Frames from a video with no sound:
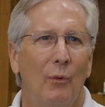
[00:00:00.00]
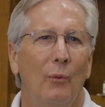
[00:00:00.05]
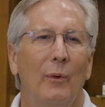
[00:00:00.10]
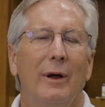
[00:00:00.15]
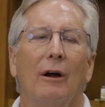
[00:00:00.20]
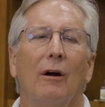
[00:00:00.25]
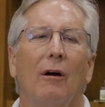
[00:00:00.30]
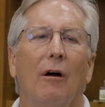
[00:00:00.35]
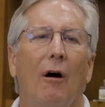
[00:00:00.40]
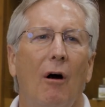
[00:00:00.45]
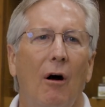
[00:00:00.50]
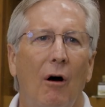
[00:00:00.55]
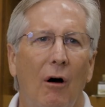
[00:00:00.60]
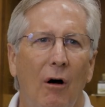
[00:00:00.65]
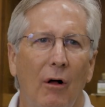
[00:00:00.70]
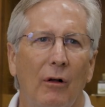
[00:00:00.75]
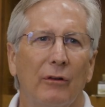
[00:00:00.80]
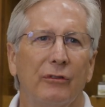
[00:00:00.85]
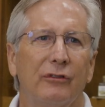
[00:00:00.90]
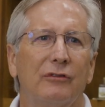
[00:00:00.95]
we are
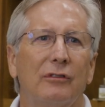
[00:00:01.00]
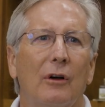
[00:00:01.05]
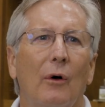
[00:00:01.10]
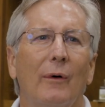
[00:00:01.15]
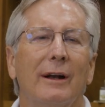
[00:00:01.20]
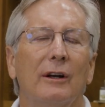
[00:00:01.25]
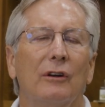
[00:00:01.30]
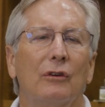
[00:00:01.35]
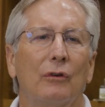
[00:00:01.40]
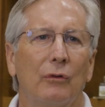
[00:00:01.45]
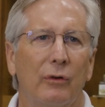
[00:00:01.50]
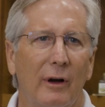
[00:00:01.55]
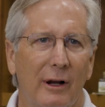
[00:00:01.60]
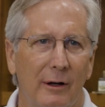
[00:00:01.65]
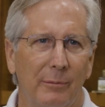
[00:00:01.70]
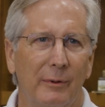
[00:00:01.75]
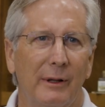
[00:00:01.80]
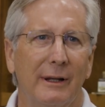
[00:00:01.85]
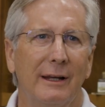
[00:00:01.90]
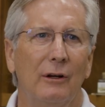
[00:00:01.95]
all so
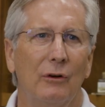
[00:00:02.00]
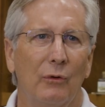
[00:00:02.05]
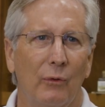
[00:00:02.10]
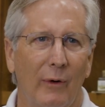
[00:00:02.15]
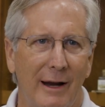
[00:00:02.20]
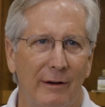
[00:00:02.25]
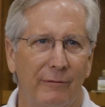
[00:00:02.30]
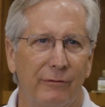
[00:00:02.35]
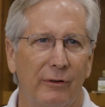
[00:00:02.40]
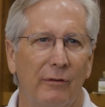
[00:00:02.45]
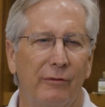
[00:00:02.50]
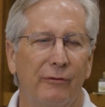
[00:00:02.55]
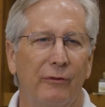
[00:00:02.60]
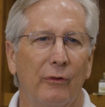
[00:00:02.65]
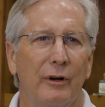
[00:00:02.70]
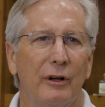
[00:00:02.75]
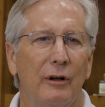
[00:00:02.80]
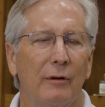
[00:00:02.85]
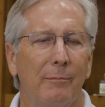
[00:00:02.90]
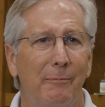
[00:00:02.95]
incredibly grateful
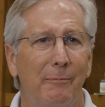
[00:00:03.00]
for your